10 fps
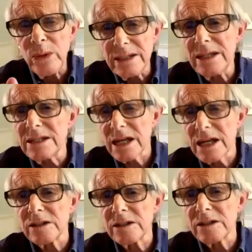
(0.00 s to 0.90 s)
And I think
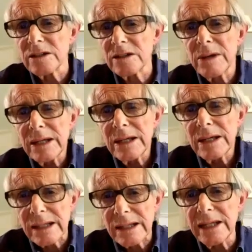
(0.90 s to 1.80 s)
for that, we
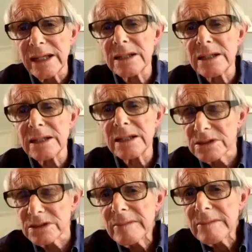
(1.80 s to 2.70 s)
need a set of
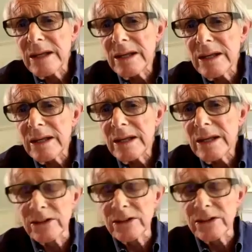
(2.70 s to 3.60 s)
clear
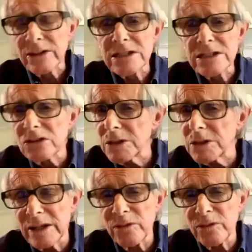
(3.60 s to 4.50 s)
principles.
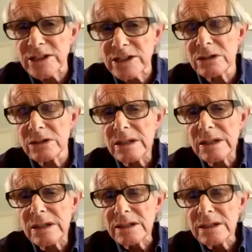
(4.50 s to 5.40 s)
And this is not
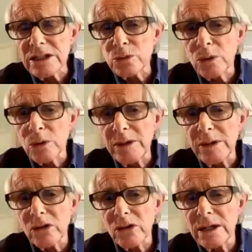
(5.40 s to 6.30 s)
a
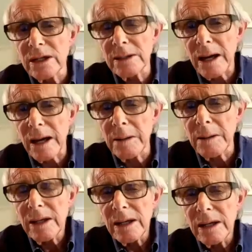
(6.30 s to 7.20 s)
manifesto.
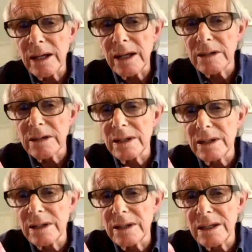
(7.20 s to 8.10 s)
This would be not
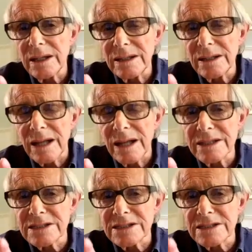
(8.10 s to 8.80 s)
a